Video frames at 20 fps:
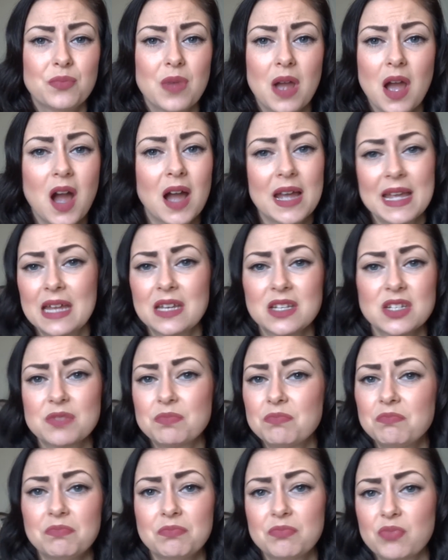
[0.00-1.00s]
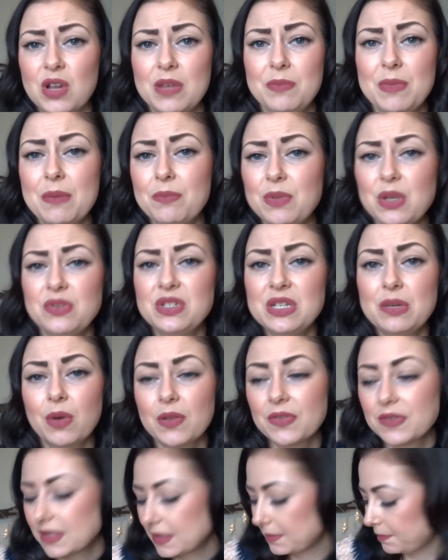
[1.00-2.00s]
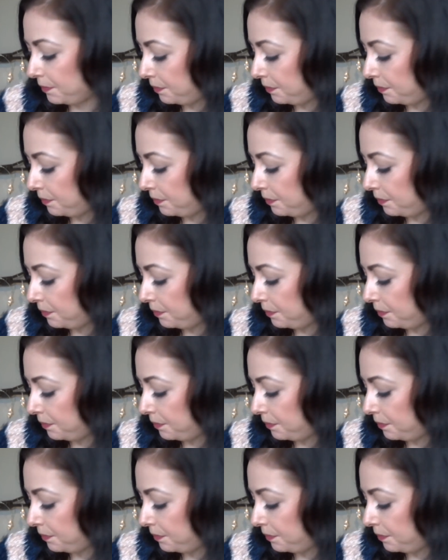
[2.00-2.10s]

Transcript: high-end premium beauty ones.